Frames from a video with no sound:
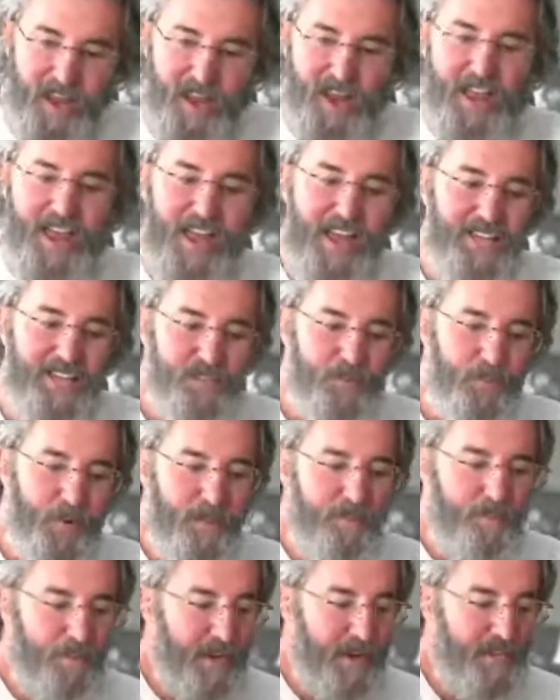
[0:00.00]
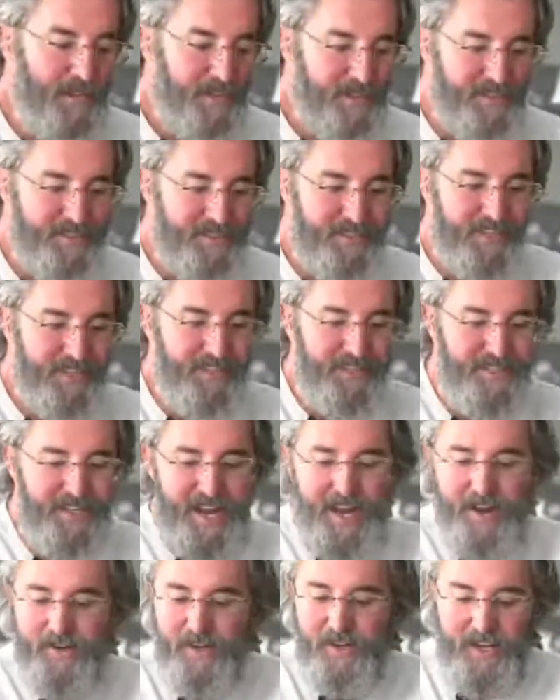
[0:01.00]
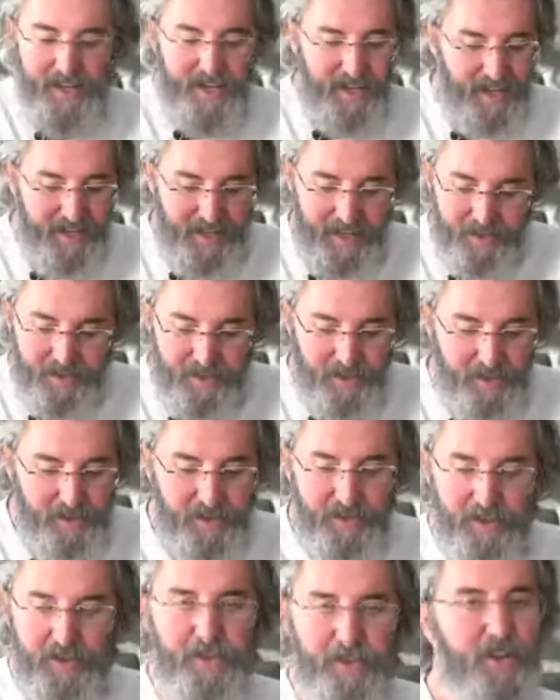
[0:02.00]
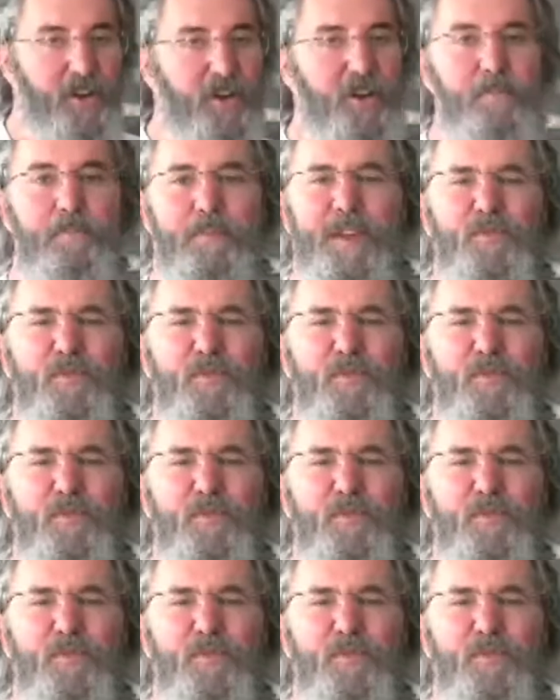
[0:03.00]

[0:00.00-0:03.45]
as we break this thing down, and you're going to be